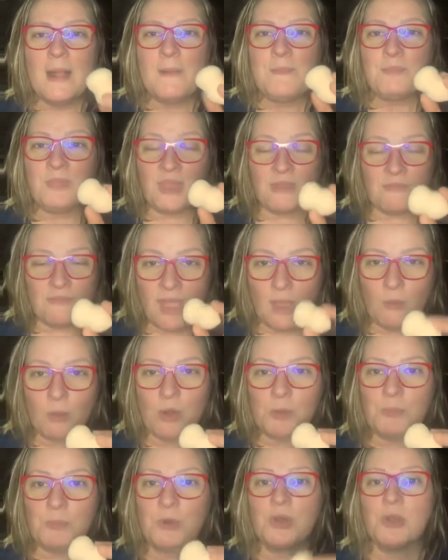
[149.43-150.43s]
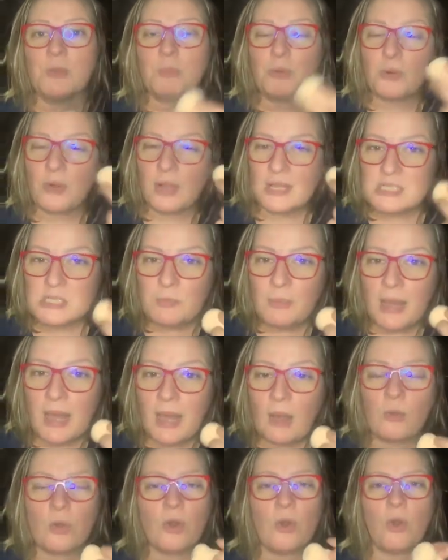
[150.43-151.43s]
if I were to put a pressed
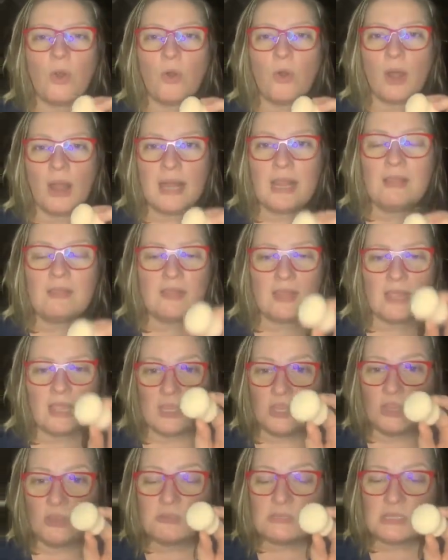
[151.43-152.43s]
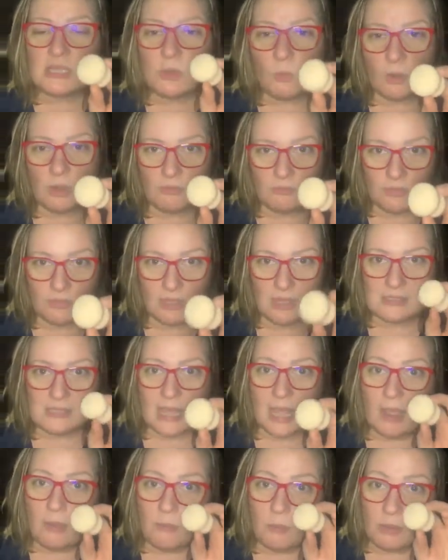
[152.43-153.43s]
powder or anything and using one of these,
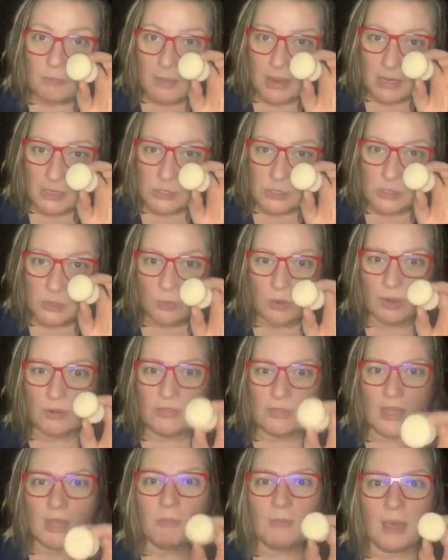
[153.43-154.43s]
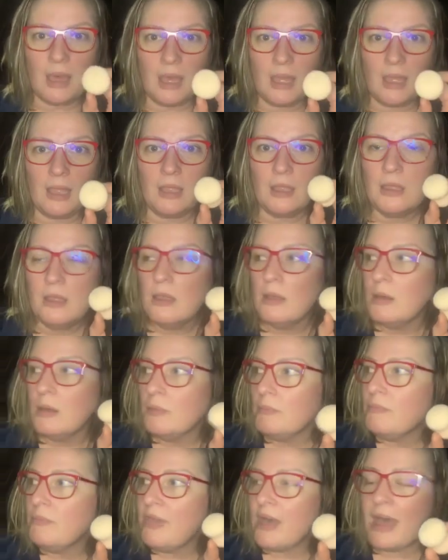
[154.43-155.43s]
I would make sure that my
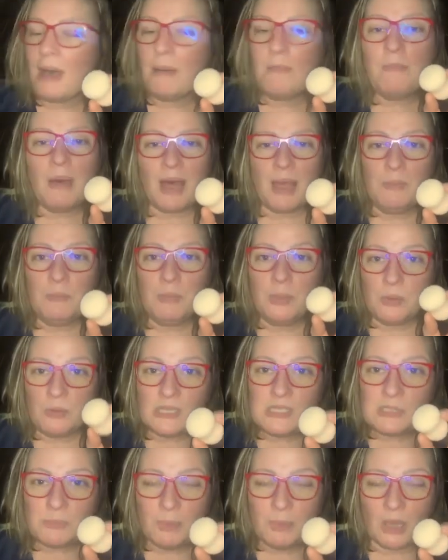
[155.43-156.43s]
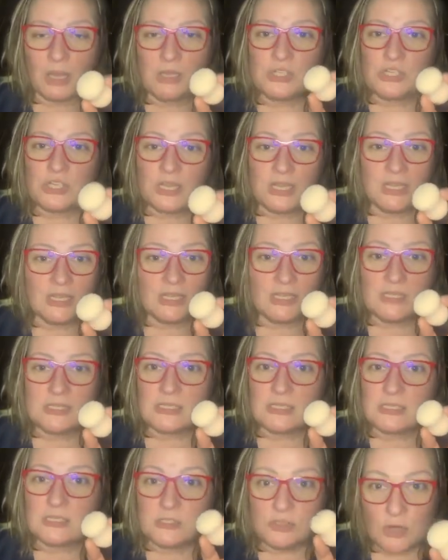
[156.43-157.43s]
beauty sponge
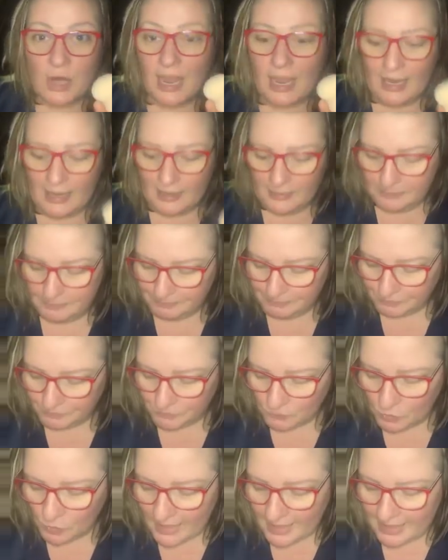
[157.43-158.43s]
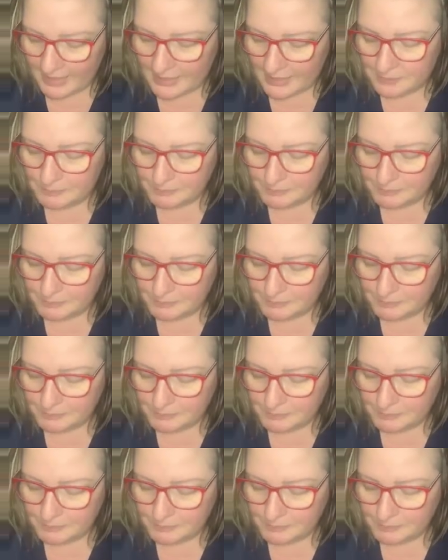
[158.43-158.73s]
is dry, okay?